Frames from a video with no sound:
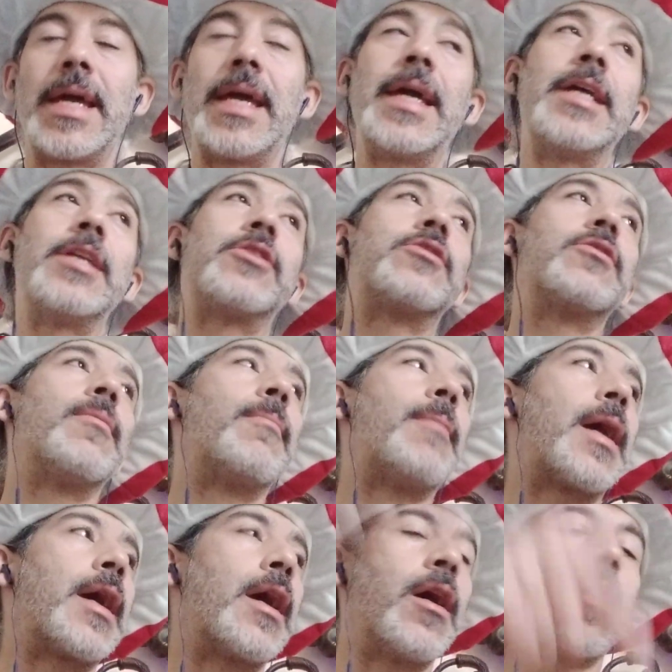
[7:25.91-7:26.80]
into
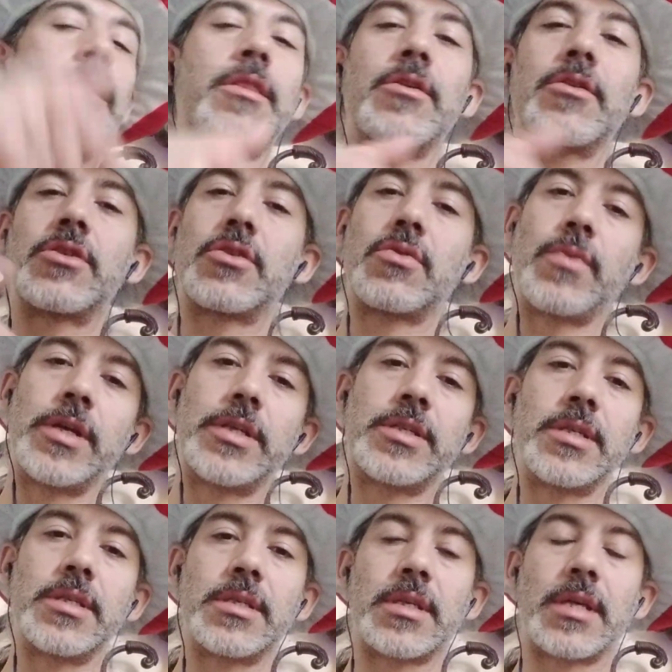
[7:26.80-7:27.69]
my other
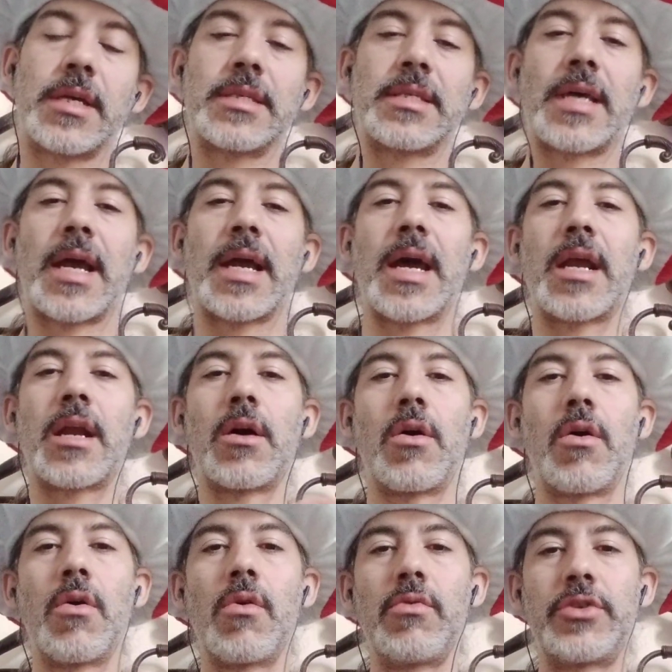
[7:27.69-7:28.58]
Switches, because I got an
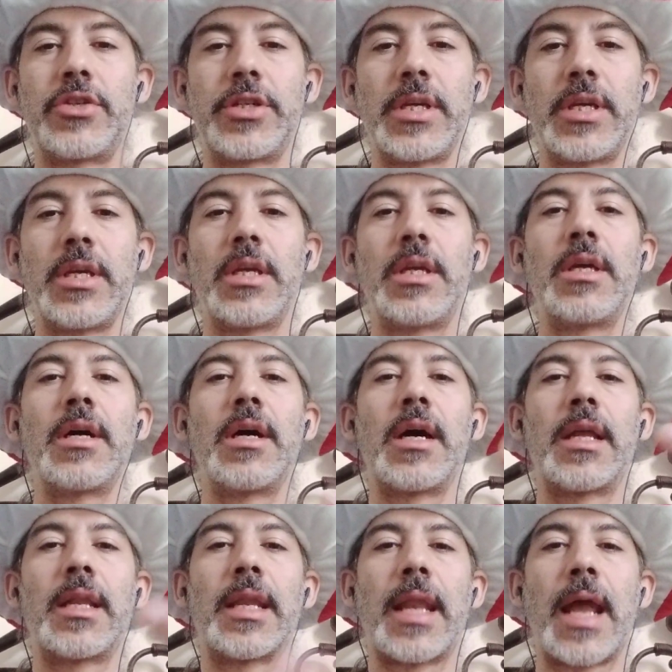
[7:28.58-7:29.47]
OG,
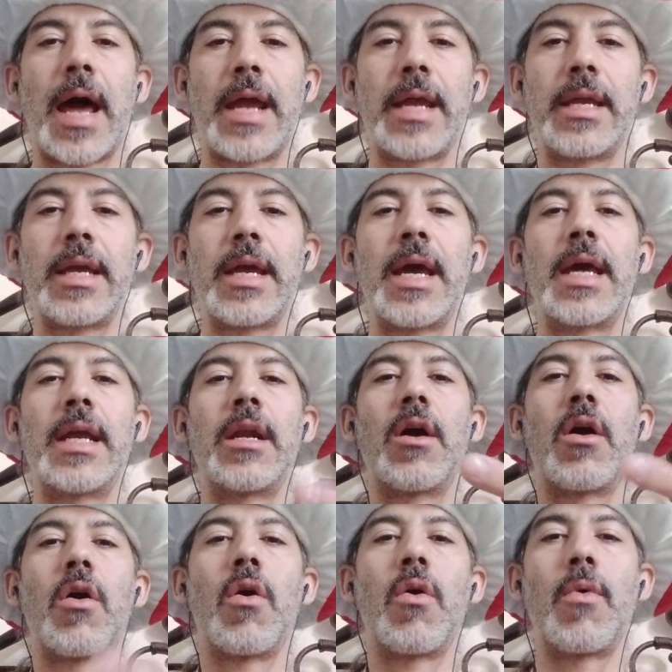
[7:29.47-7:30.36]
a Lite, and
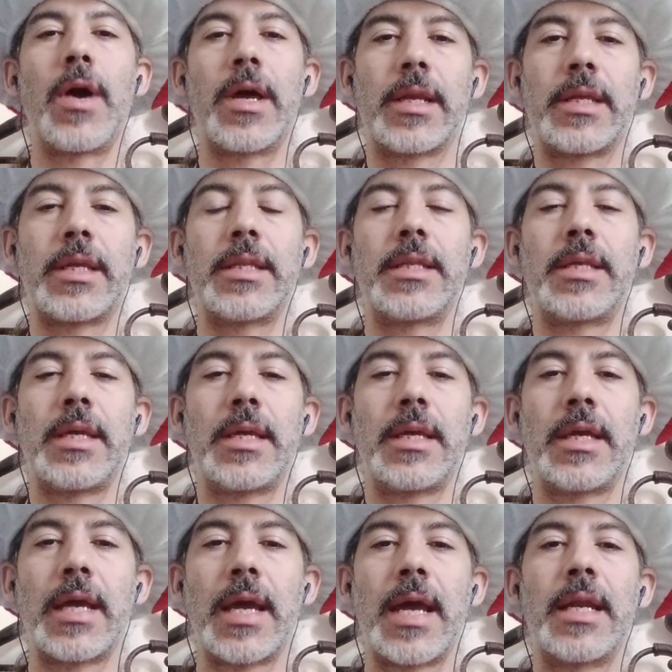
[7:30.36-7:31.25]
an
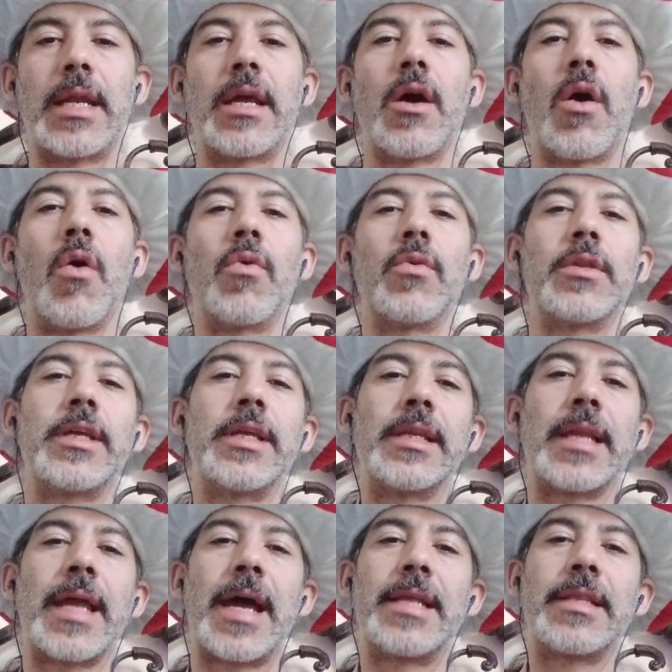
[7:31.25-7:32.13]
OLED, and it only
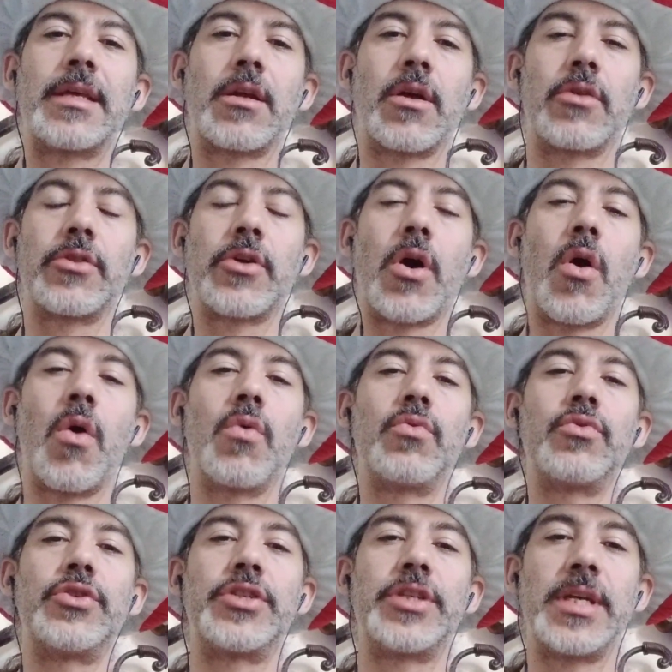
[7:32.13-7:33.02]
landed on the
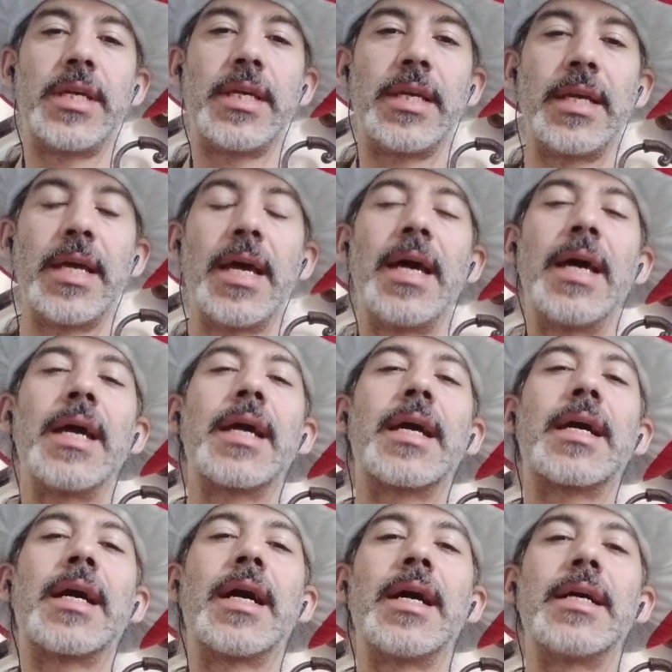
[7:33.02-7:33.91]
OG
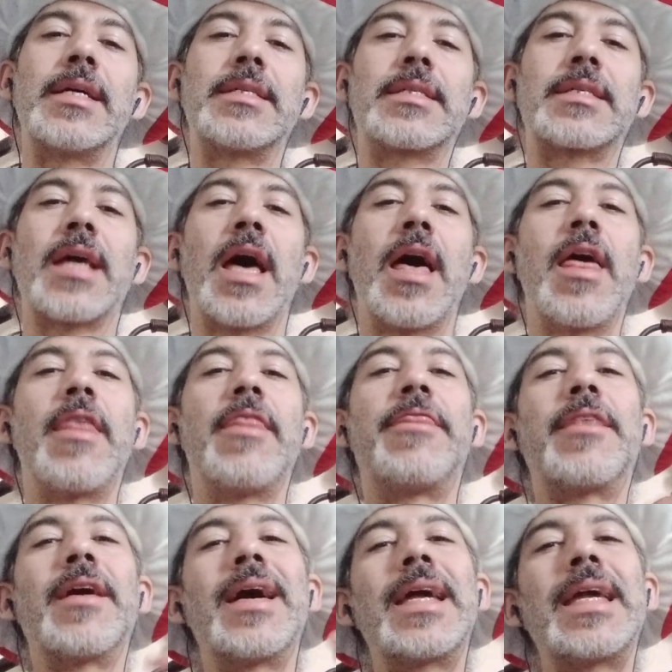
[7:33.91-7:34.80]
because
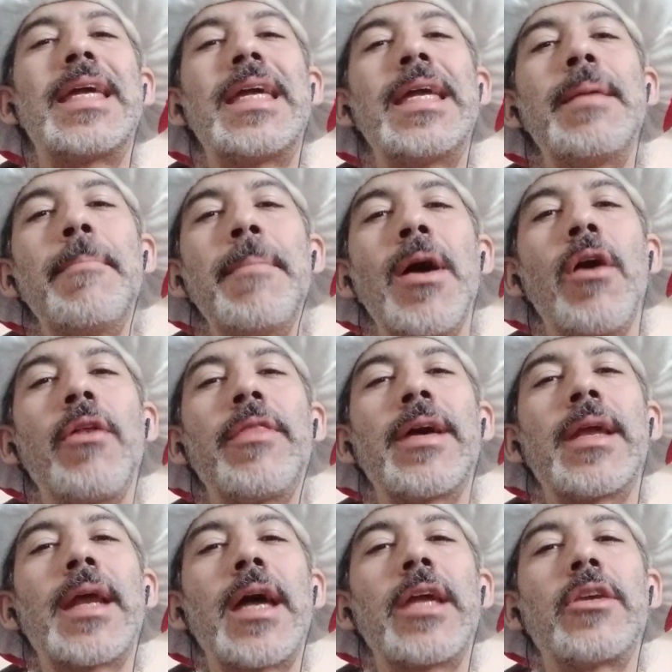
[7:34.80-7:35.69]
the email
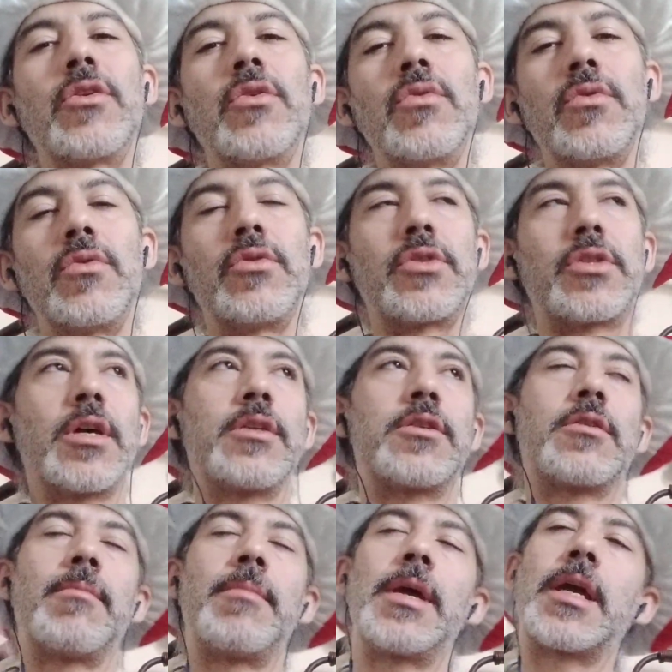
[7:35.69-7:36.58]
that I use
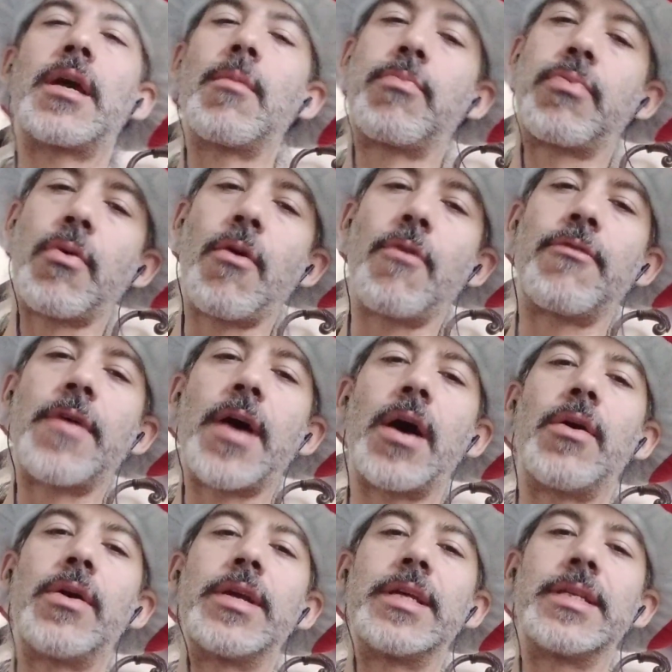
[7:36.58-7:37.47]
to make a
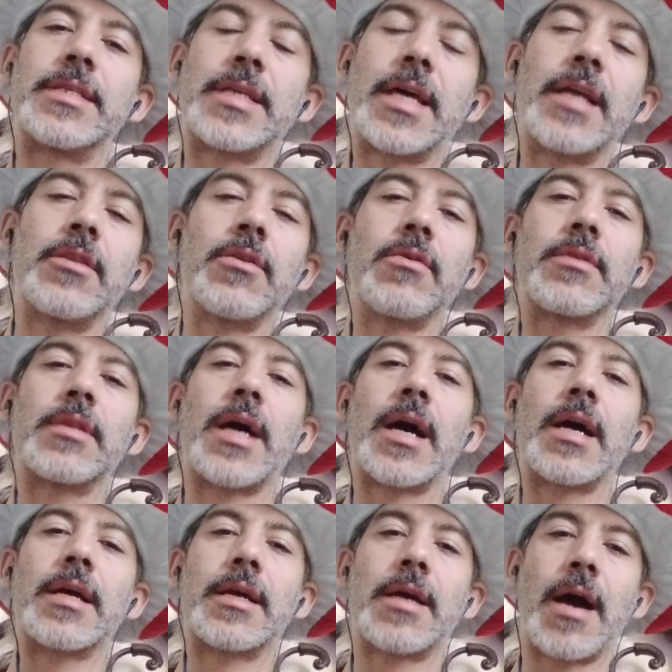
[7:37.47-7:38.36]
profile on
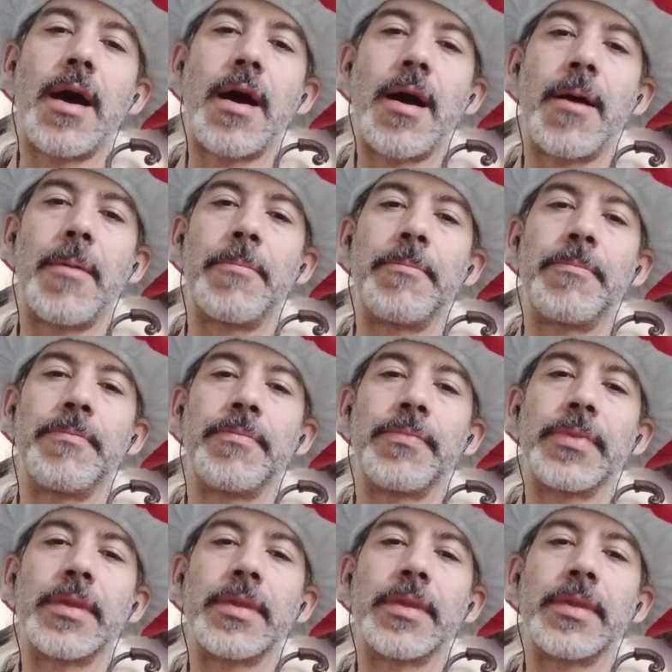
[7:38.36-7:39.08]
Nintendo.com,